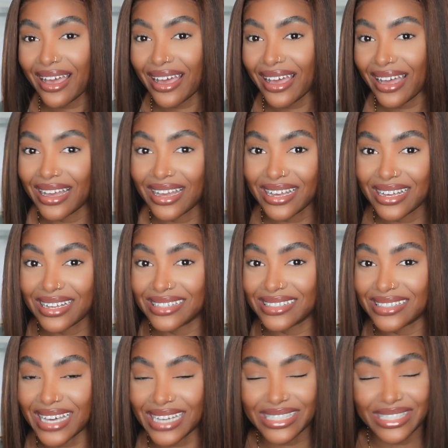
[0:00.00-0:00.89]

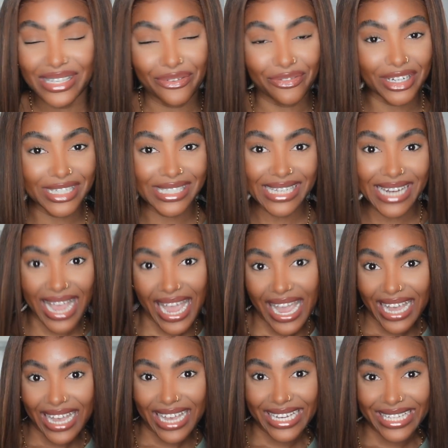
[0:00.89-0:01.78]
And that's it for
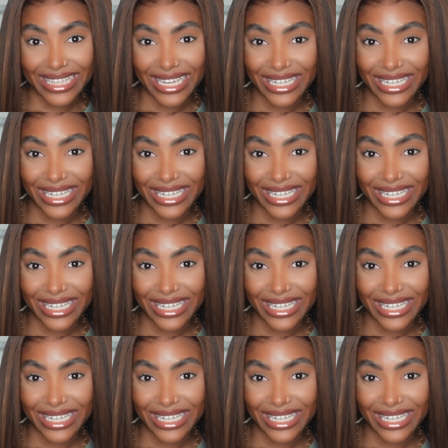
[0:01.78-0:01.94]
today.